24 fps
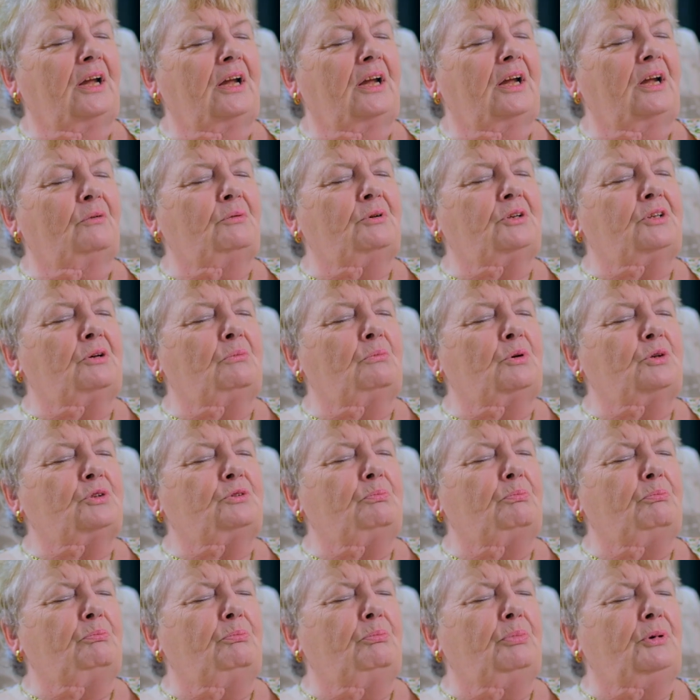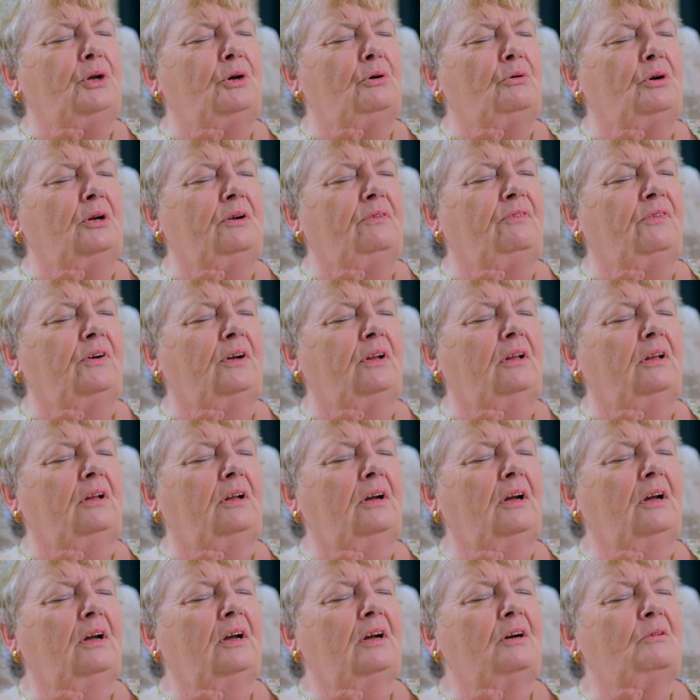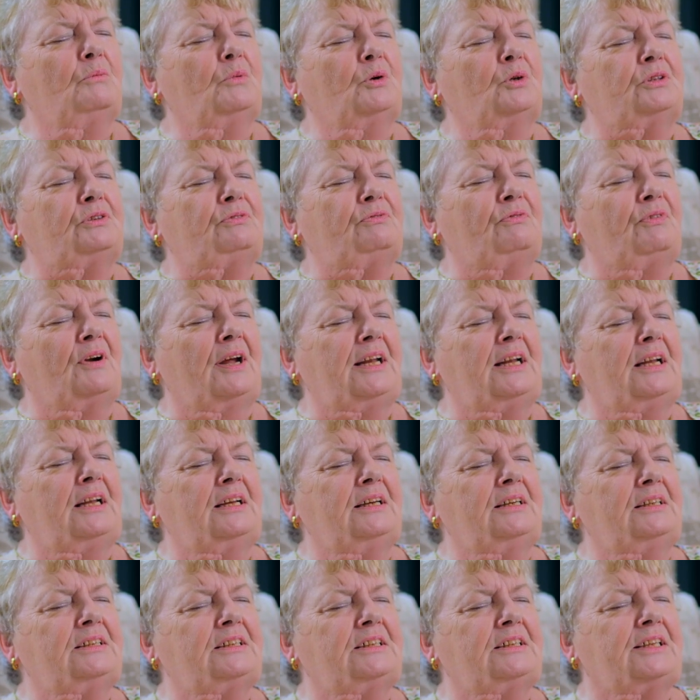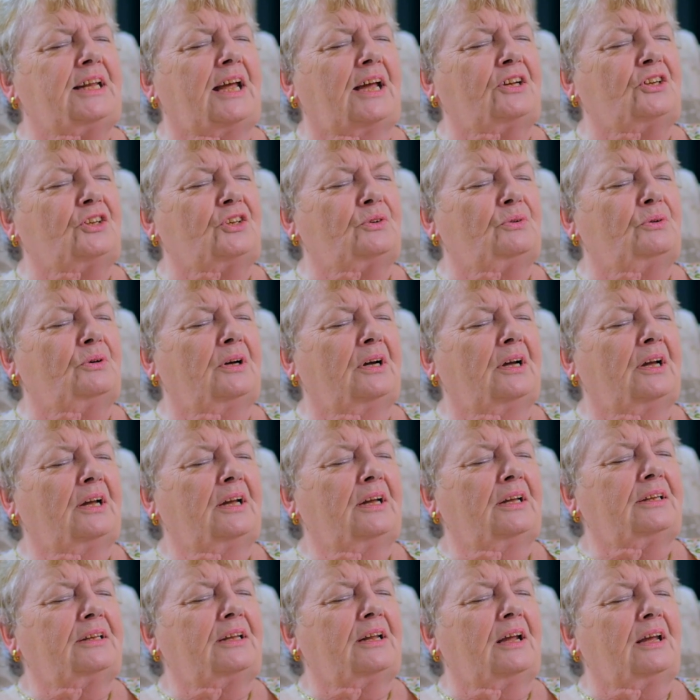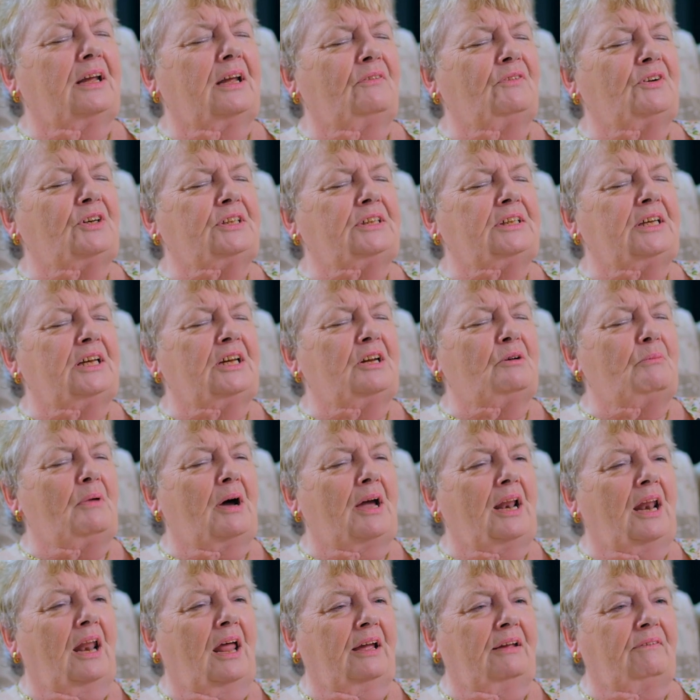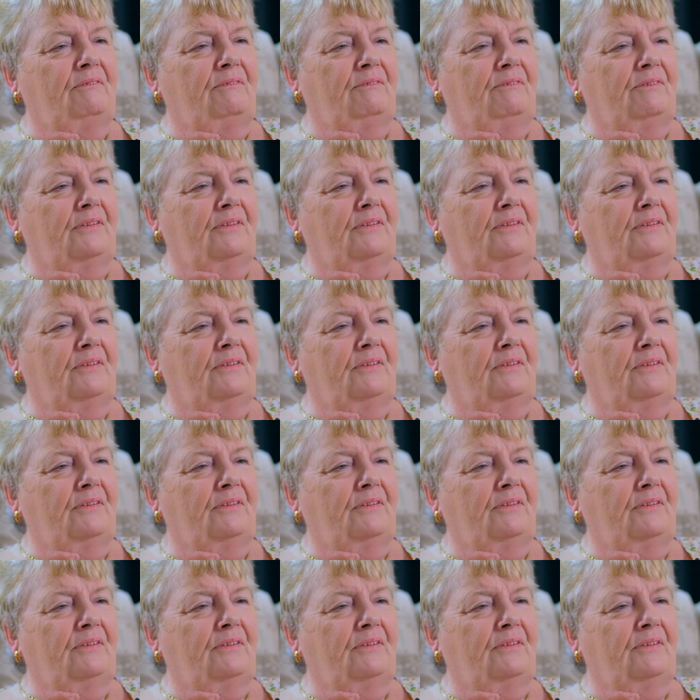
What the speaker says: it was the most beautiful, most friendliest statue that I ever seen in my life.